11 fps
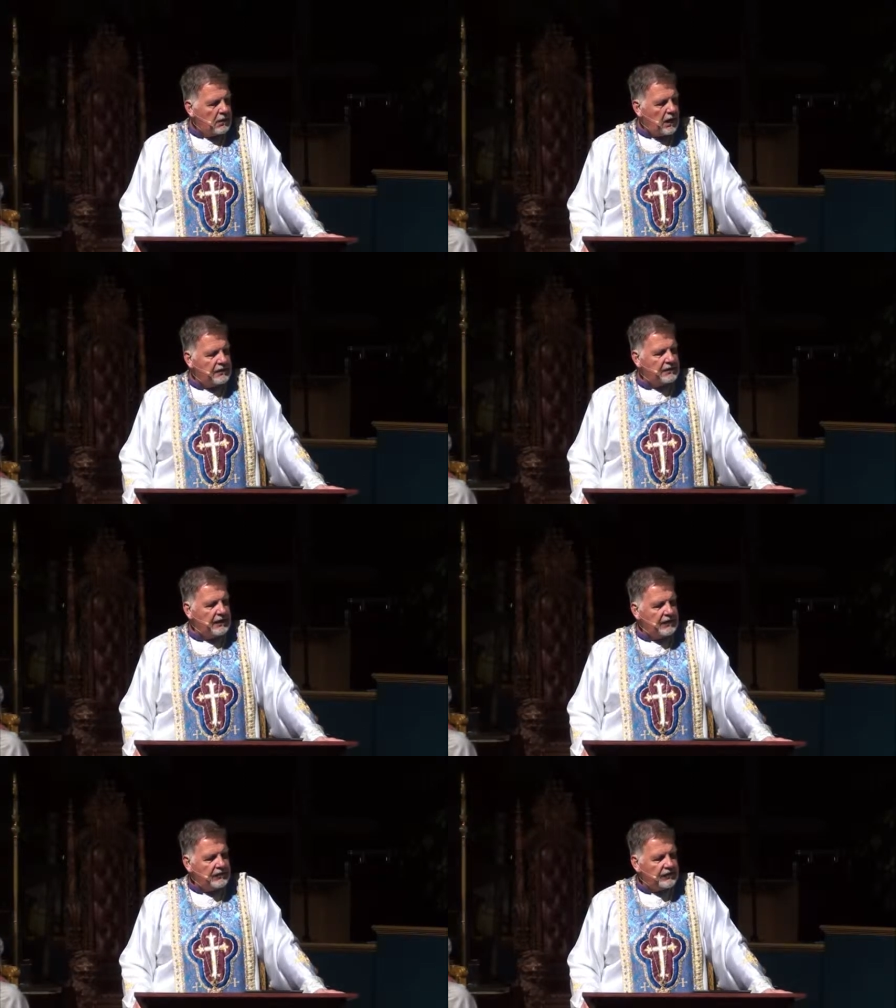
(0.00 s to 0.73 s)
God
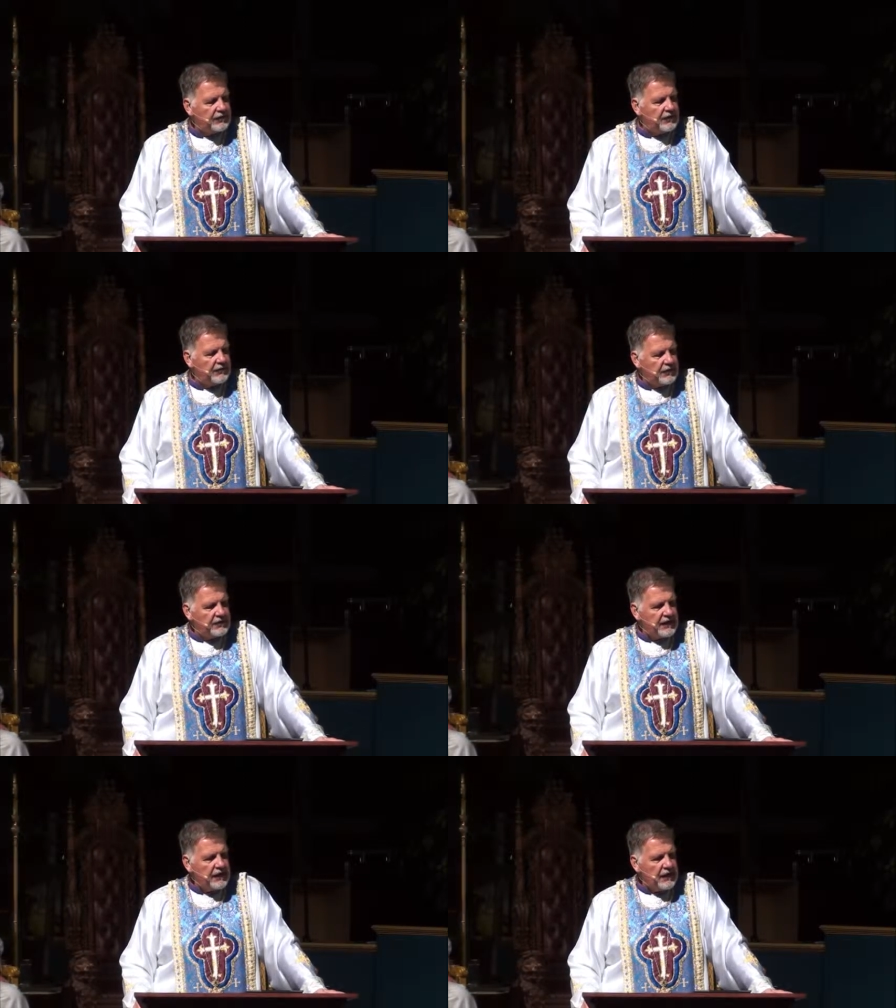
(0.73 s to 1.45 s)
thinks
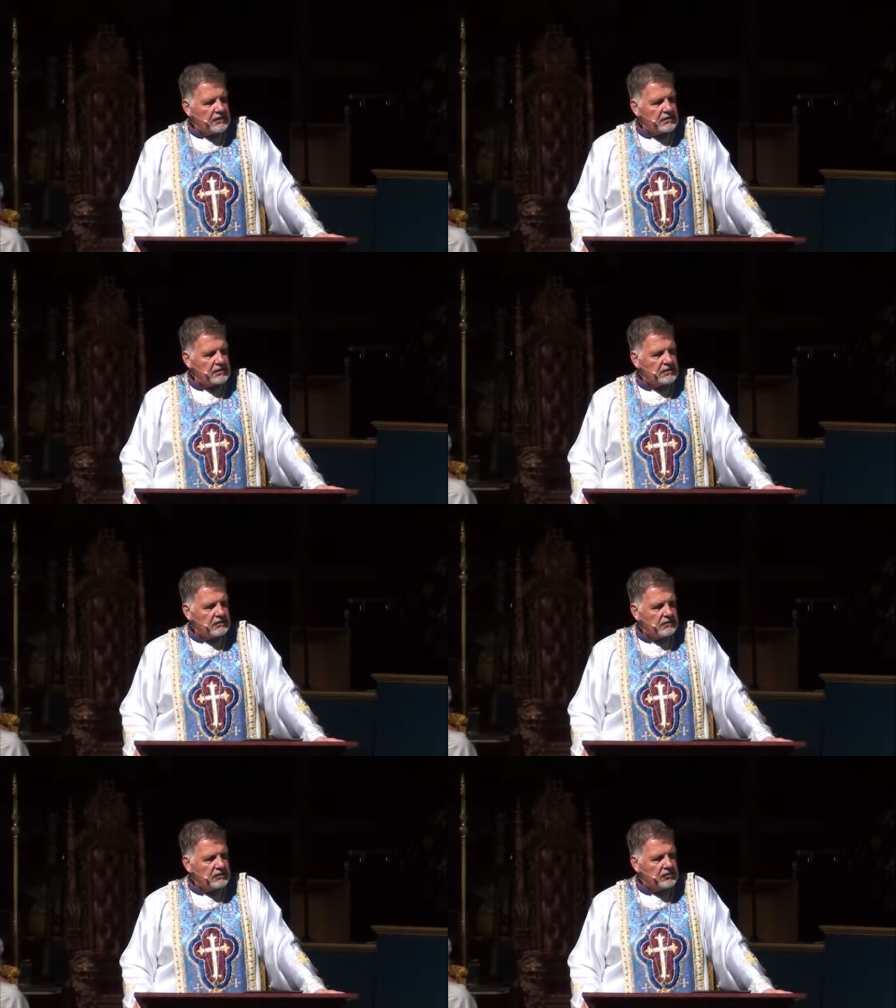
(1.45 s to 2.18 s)
different than us.
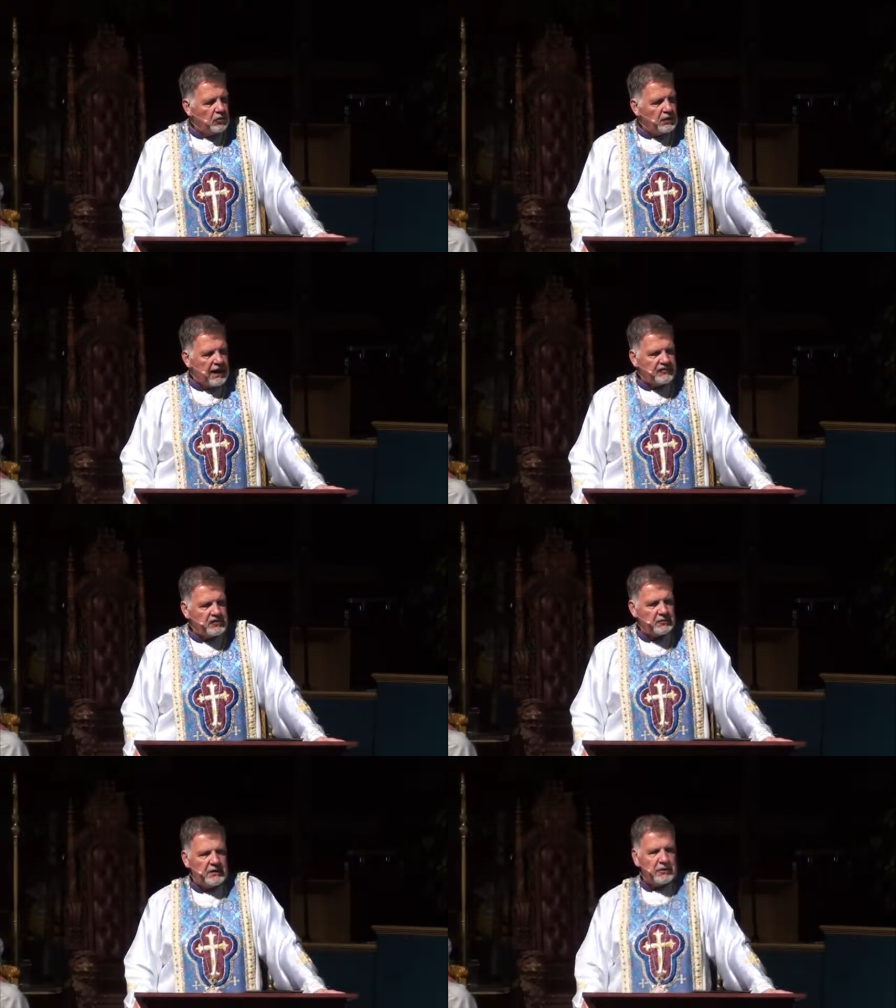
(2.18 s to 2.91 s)
So we have
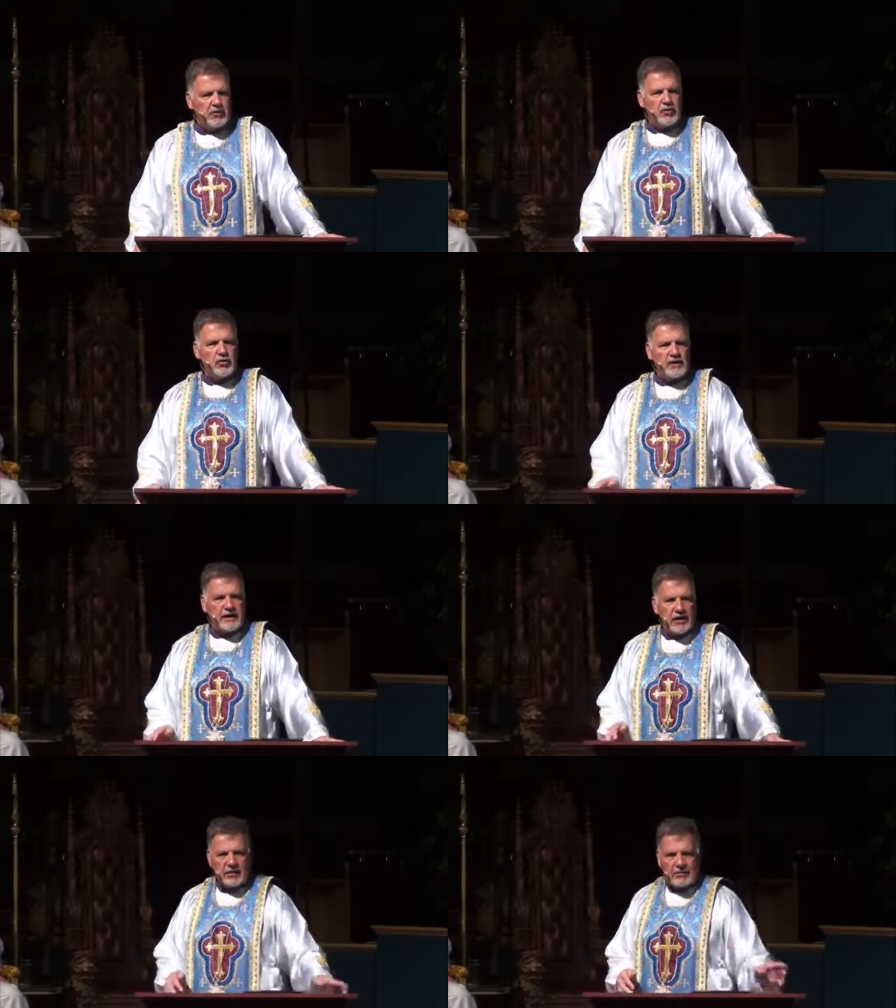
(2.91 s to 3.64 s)
to be renewed
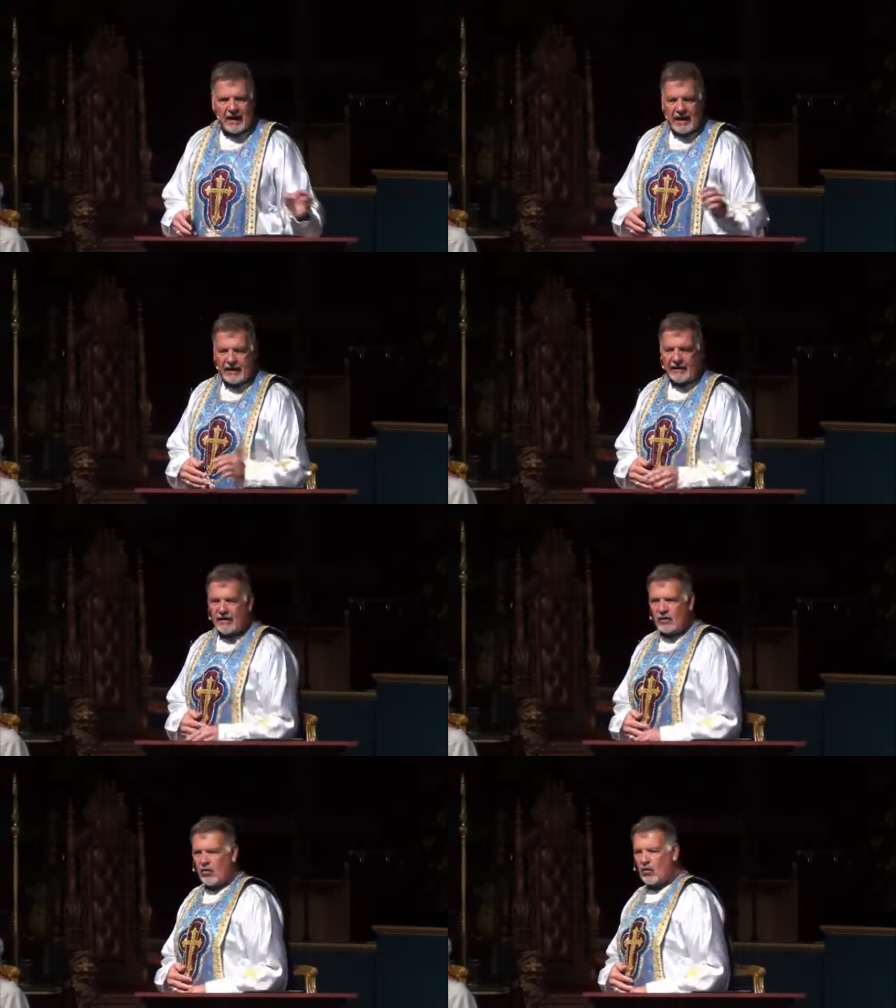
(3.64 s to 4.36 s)
in our
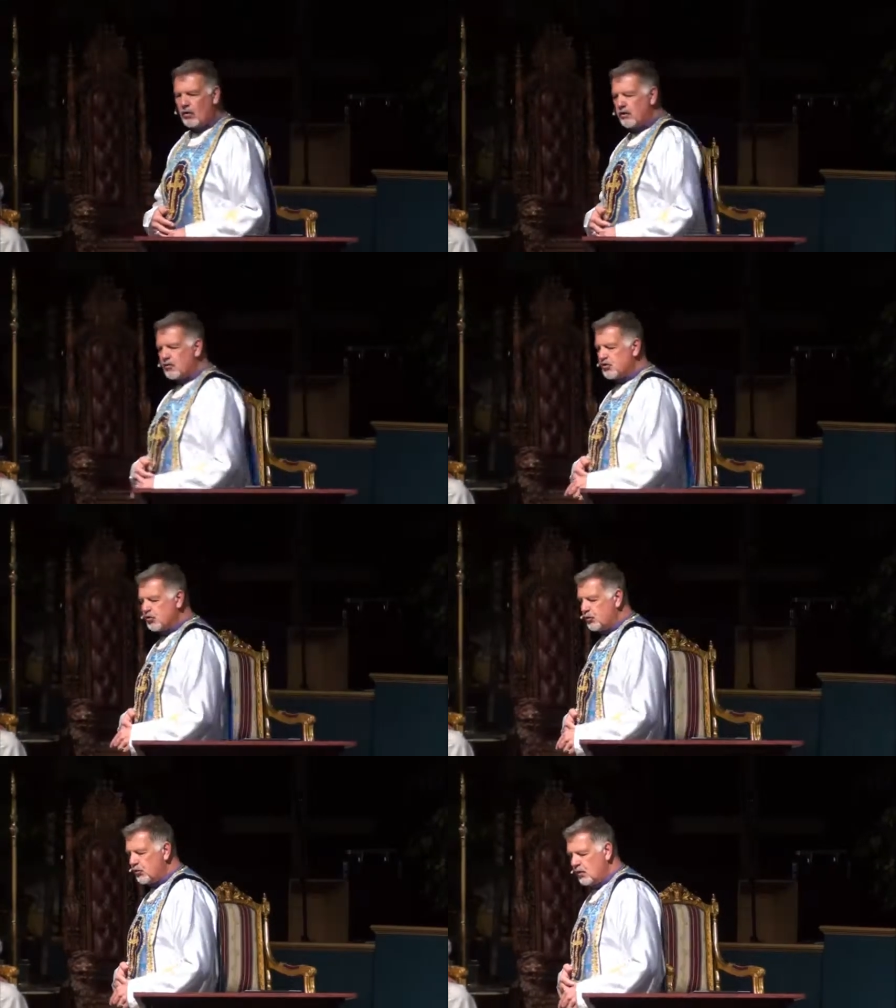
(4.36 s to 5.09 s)
mind in order
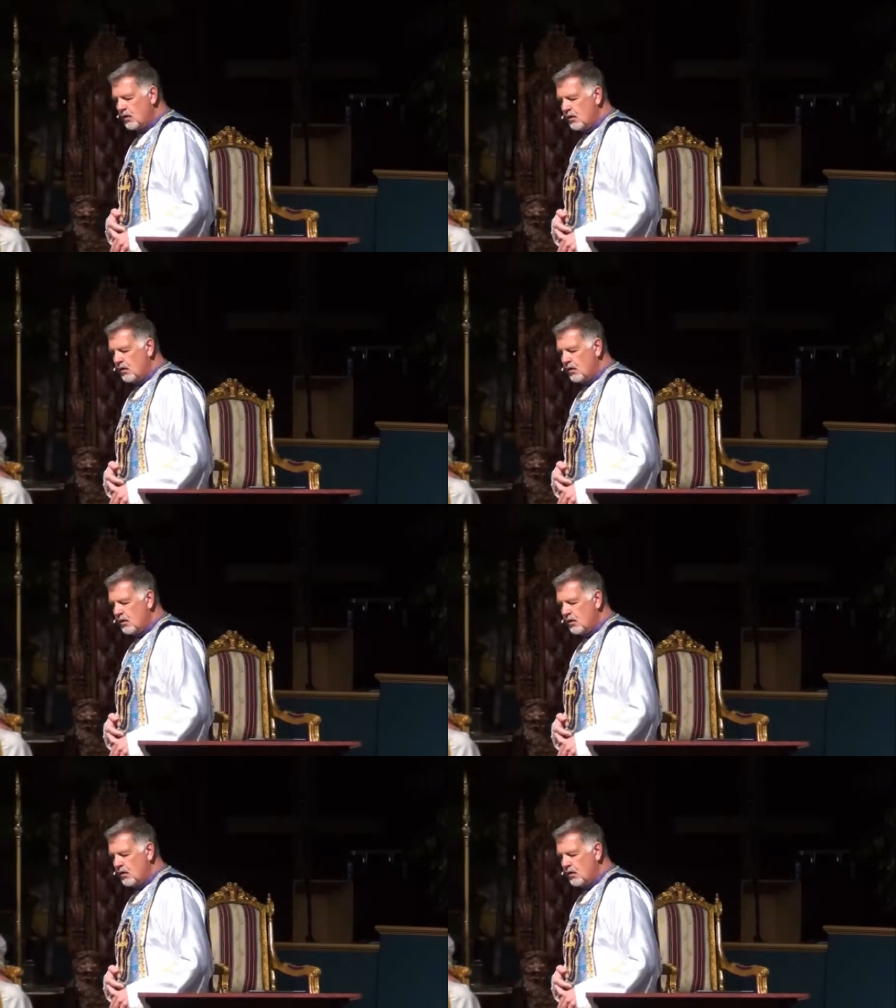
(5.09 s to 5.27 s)
to